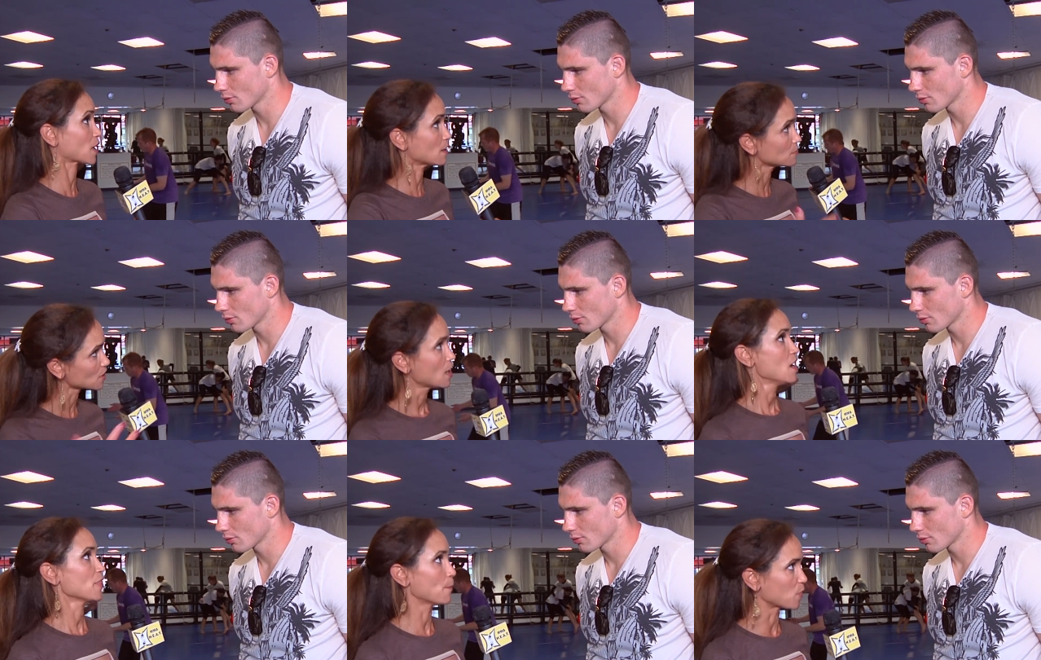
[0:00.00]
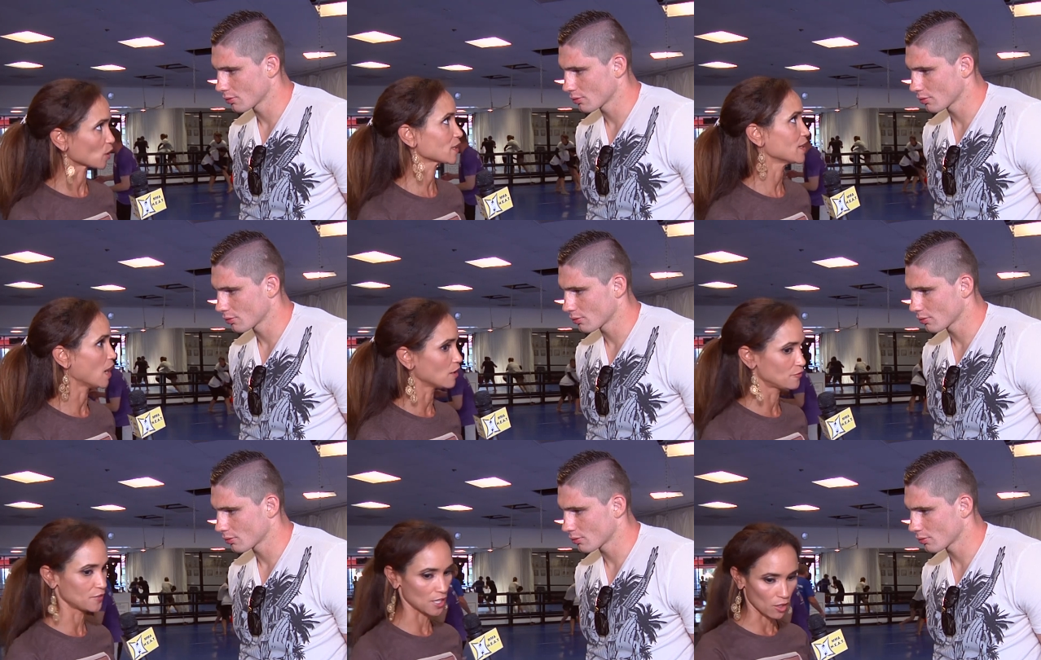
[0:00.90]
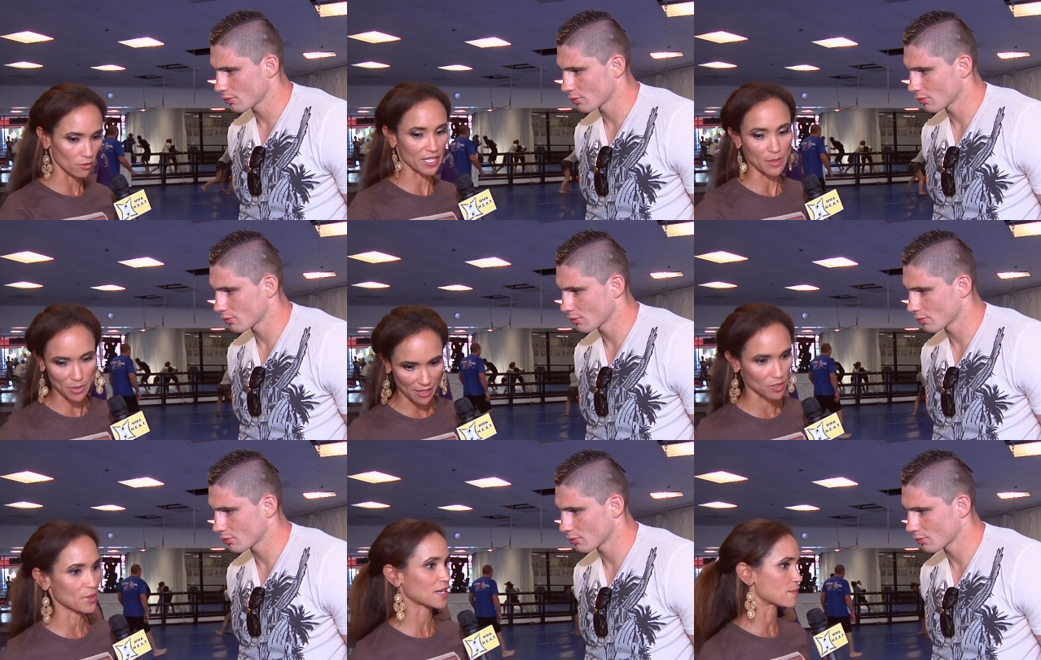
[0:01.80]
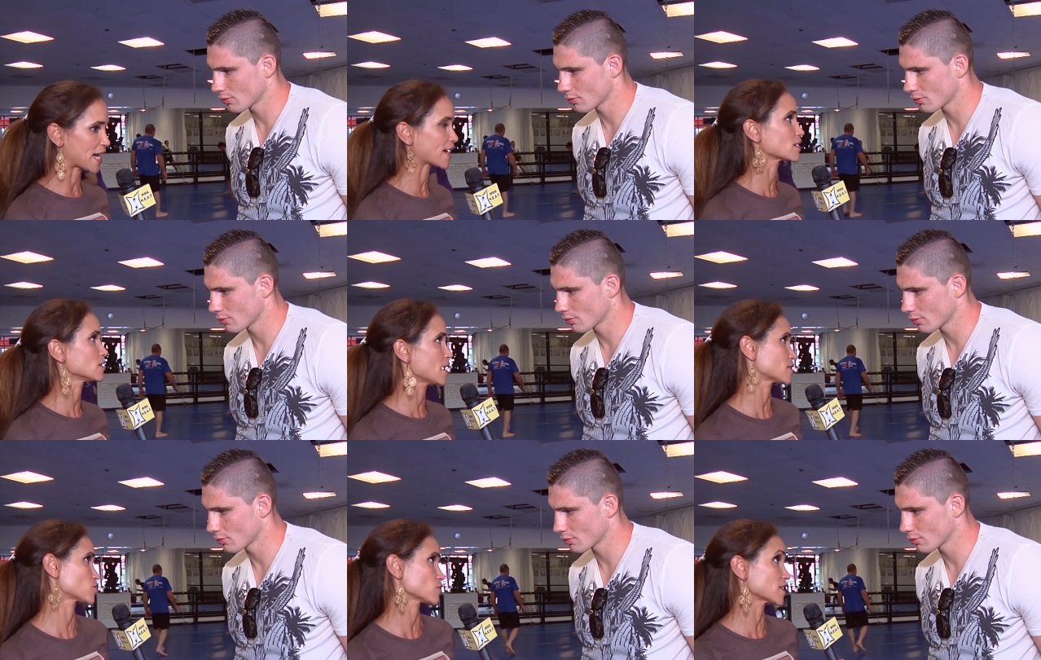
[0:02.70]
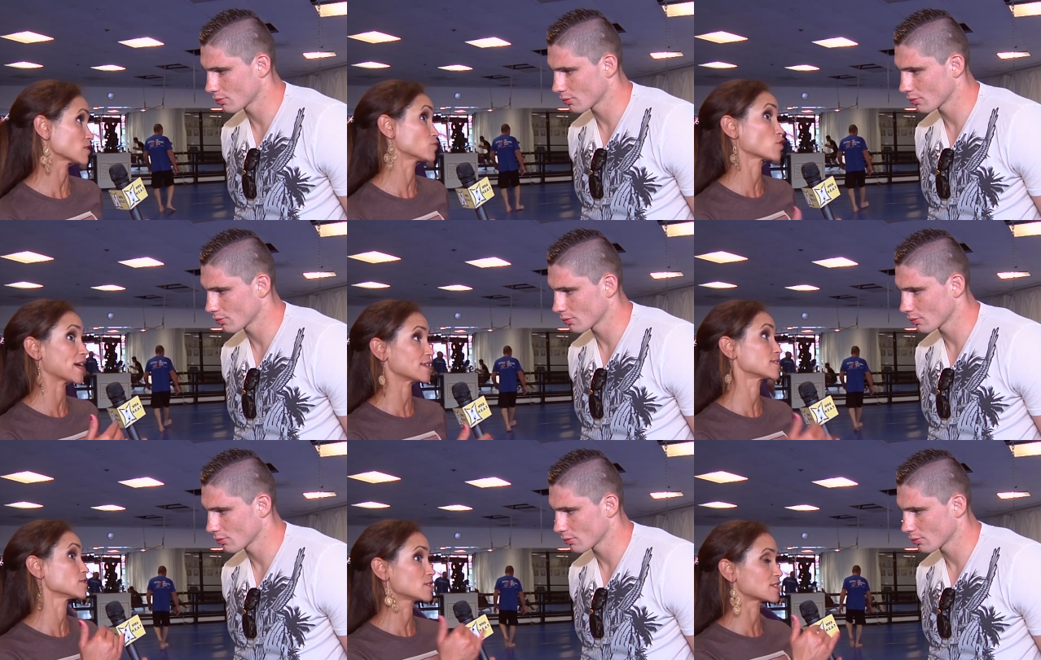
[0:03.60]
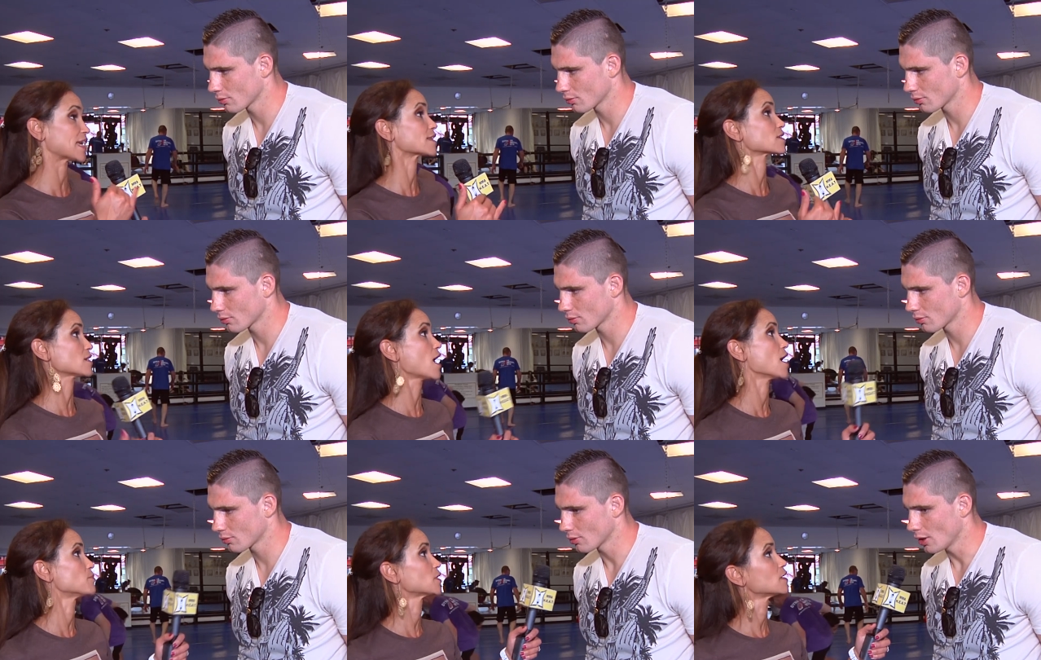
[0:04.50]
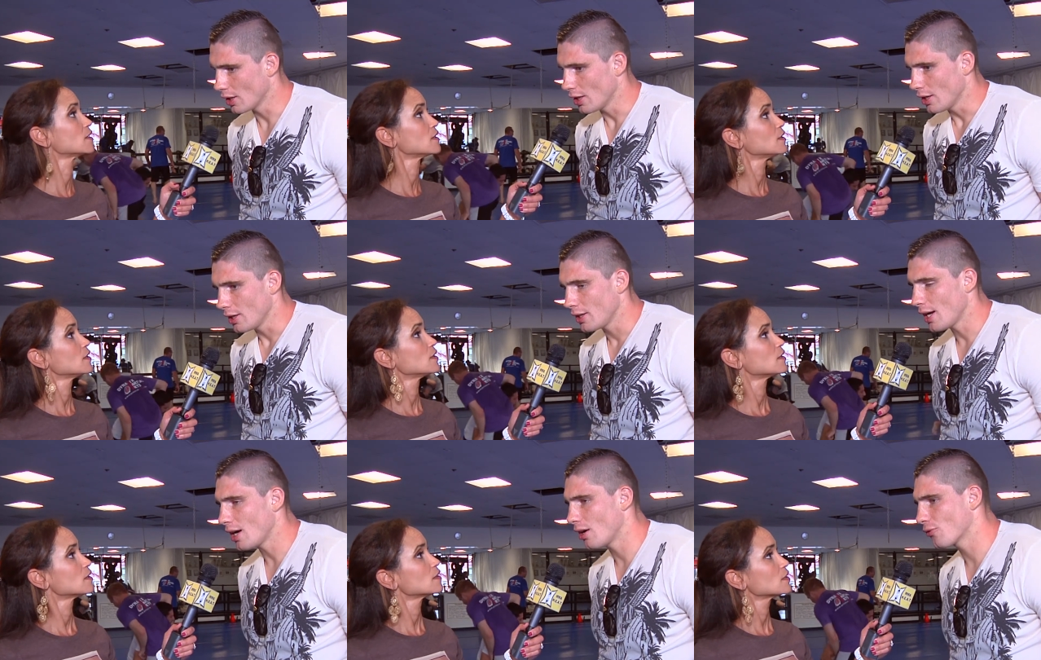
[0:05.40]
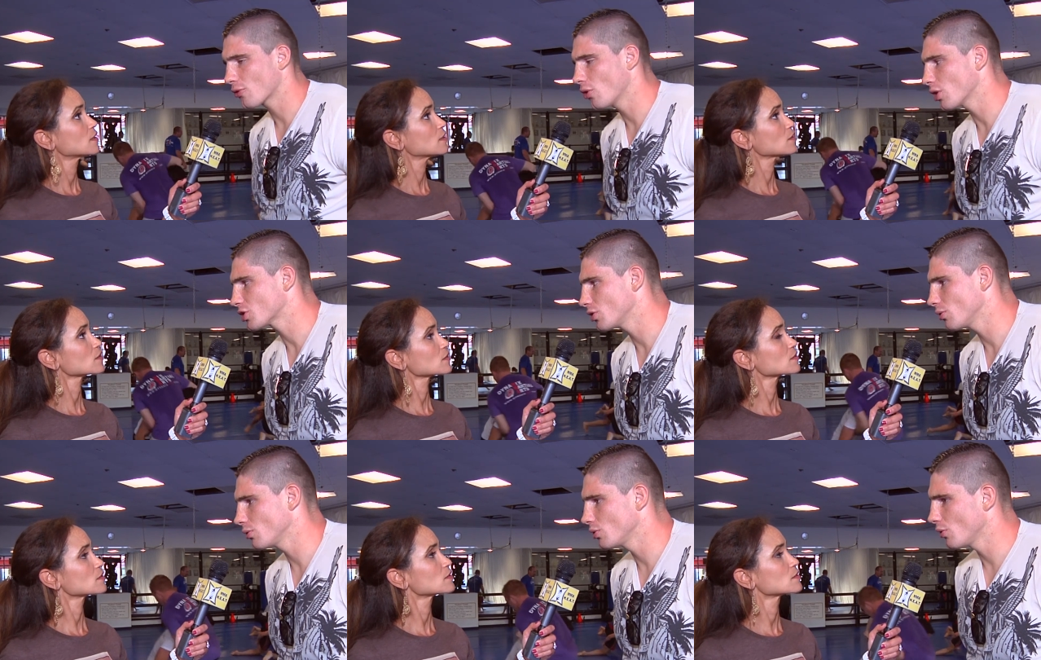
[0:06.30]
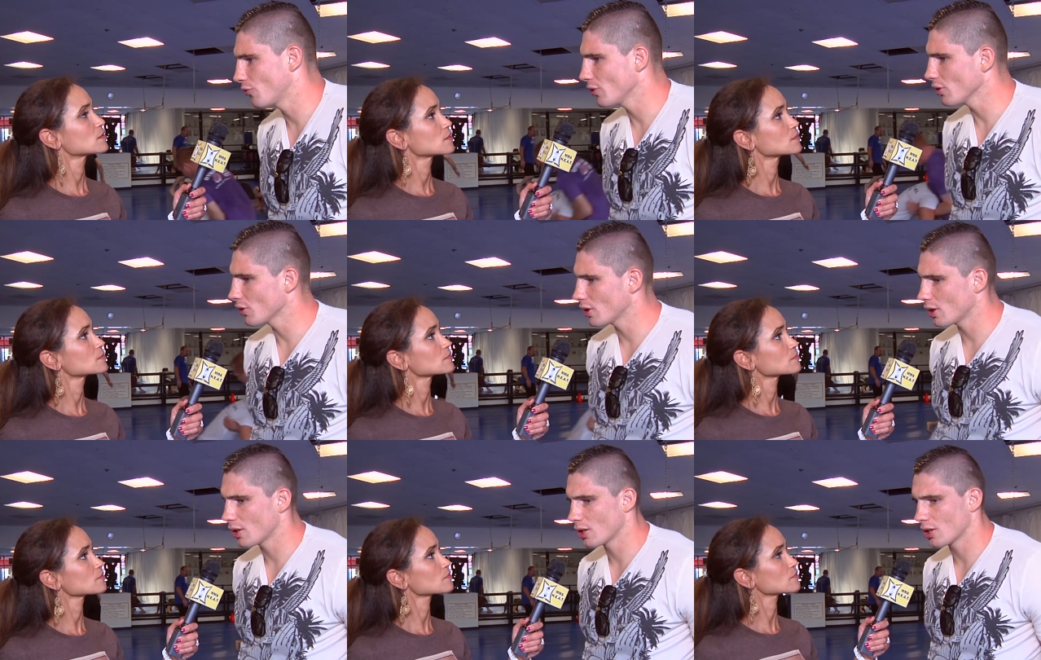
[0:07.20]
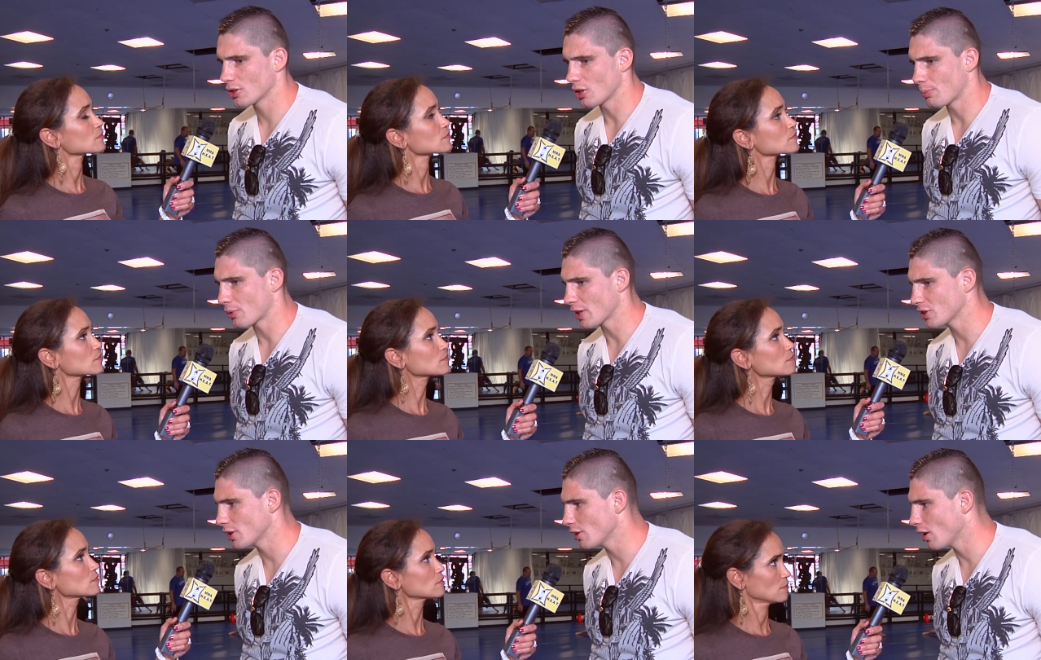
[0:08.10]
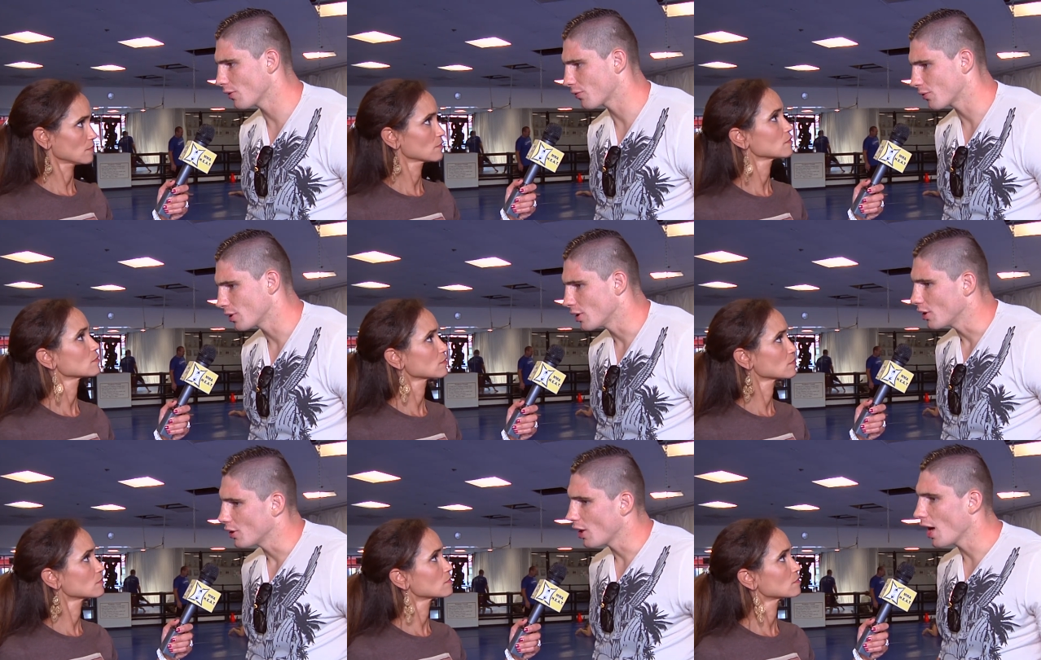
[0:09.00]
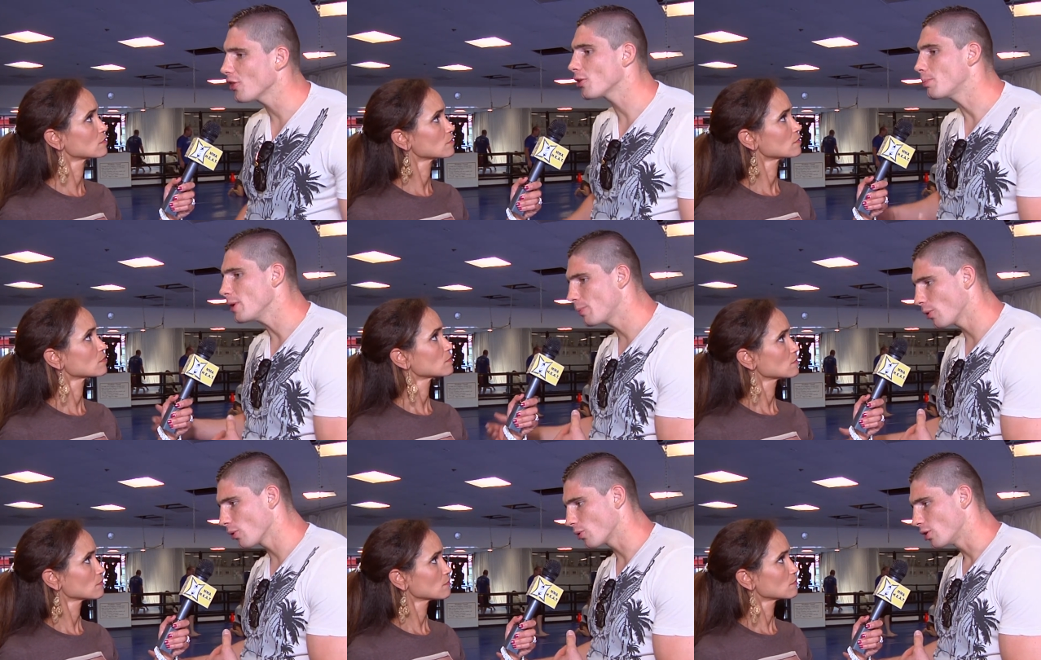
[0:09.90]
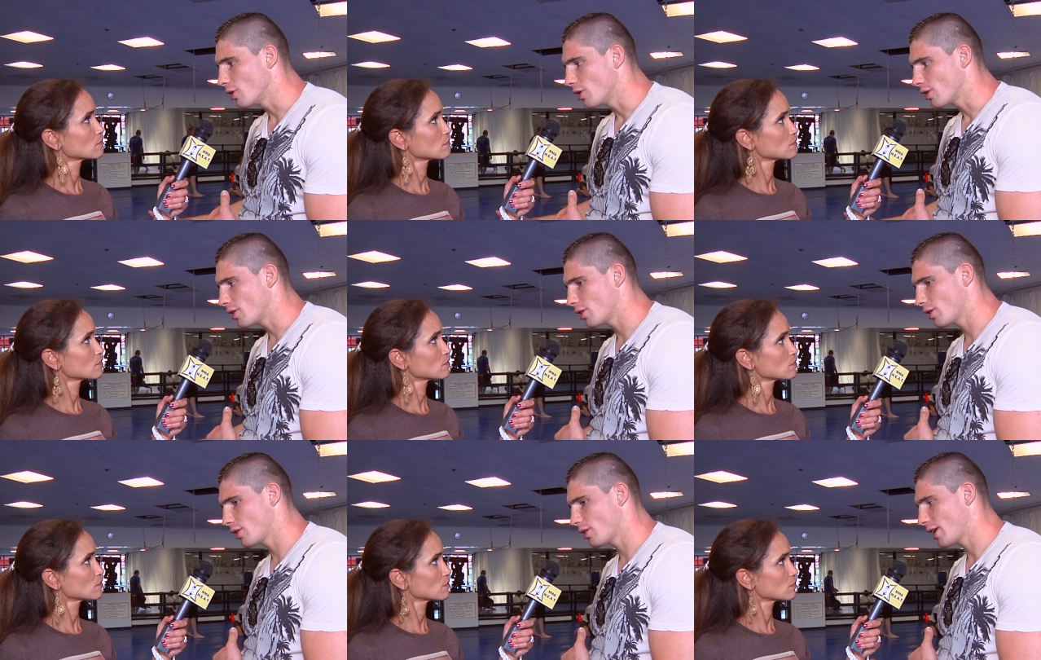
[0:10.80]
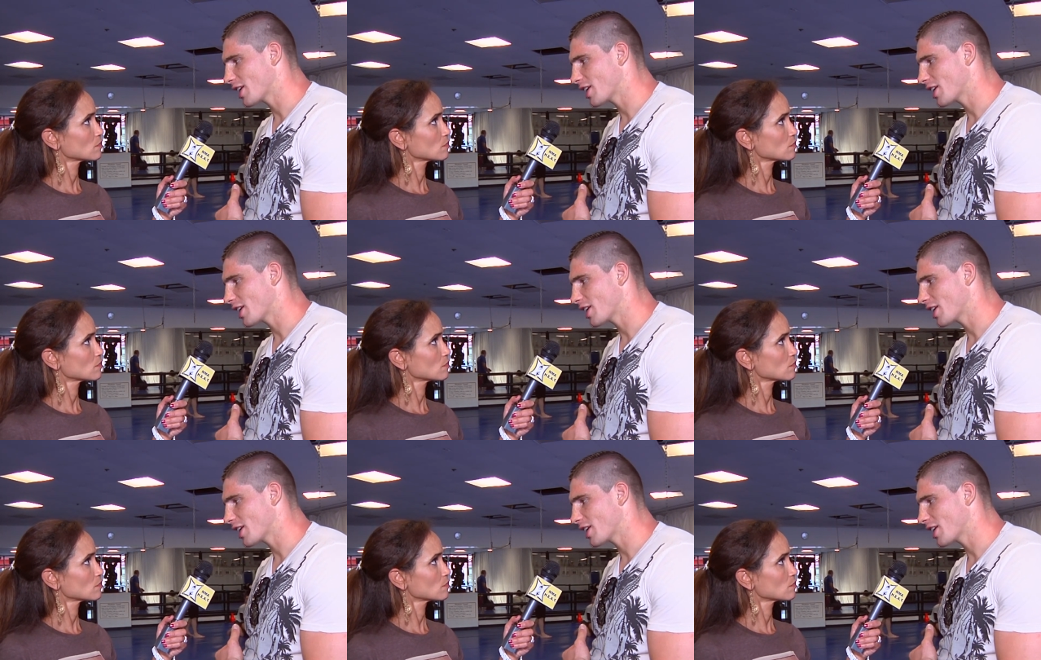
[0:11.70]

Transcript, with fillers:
Speaker 1: comes the burden of you know keeping everybody back and a lot of stress of trying to stay at the top.
Speaker 2: Yeah, of course you you feel the the pressure of other people uh,